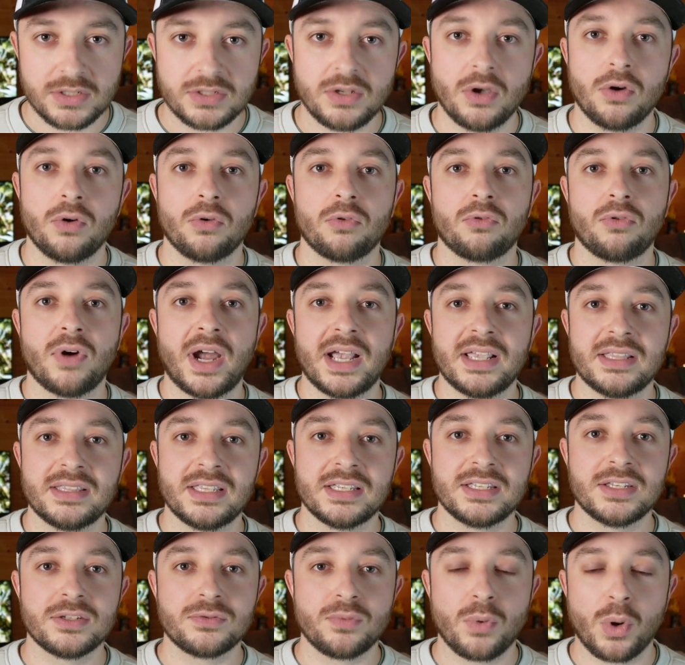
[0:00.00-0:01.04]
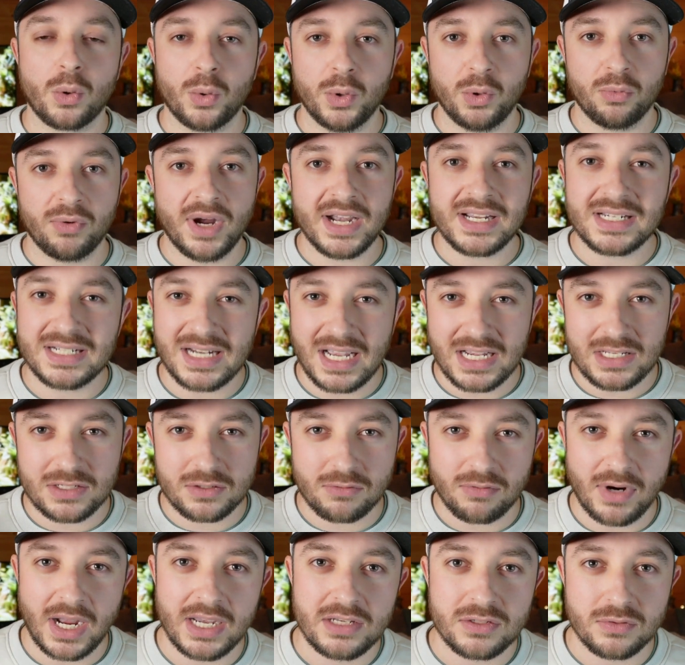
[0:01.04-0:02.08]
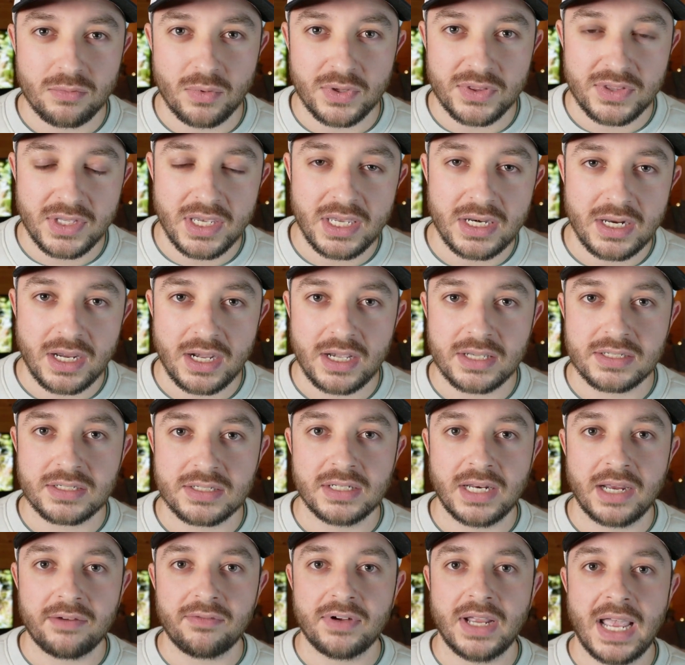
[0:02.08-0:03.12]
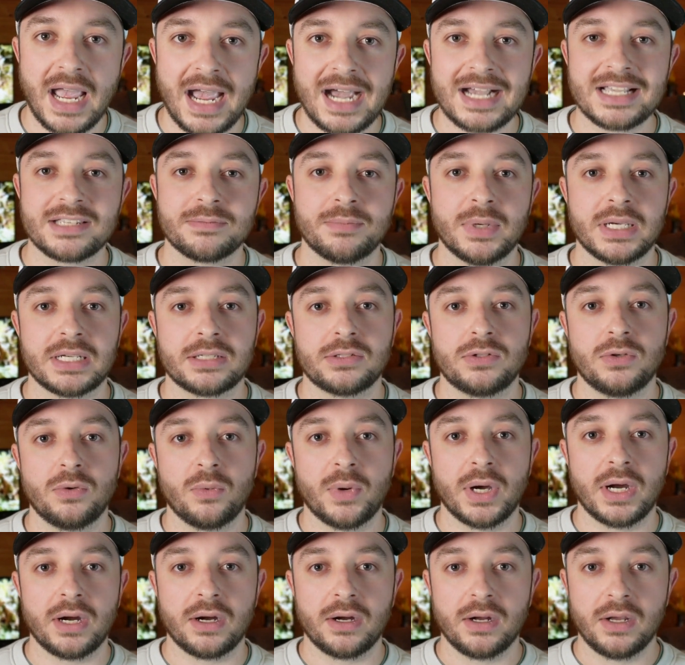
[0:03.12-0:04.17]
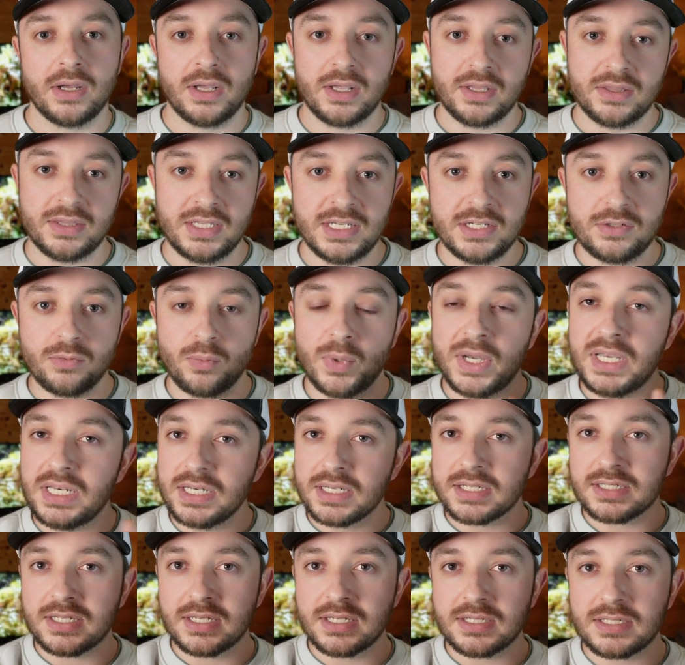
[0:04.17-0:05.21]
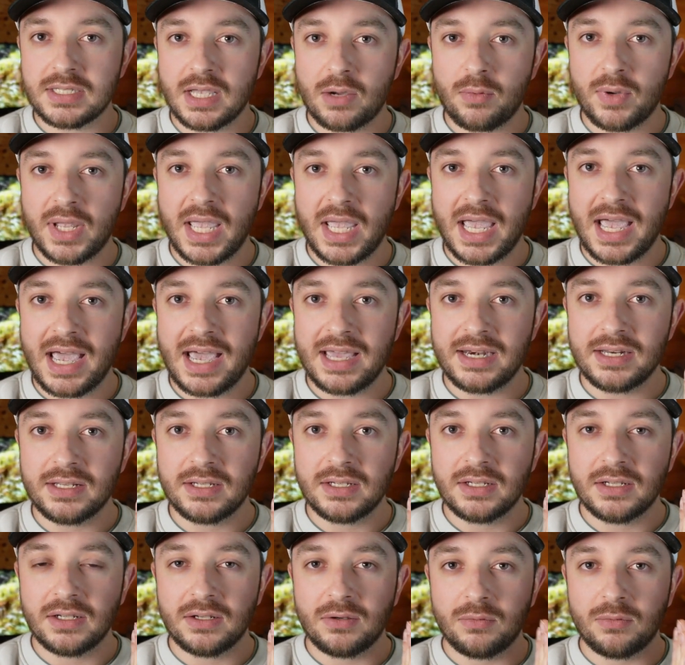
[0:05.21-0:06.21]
So Christ, this is where we recognize Christ within us in every aspect, to where these weaknesses that we had,